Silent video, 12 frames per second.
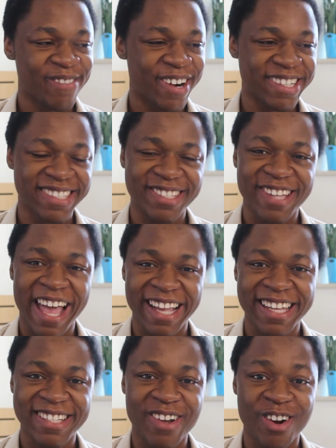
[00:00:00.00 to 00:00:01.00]
varsity
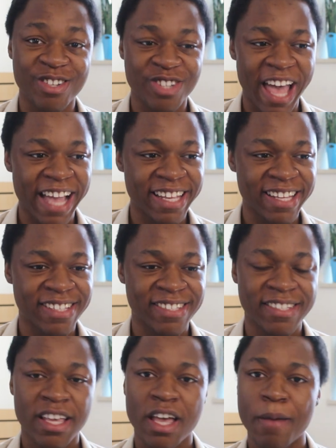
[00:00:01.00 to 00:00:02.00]
jackets are
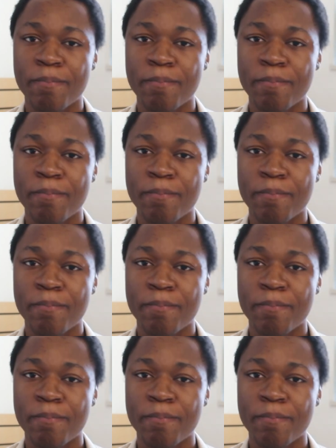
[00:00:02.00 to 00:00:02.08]
jackets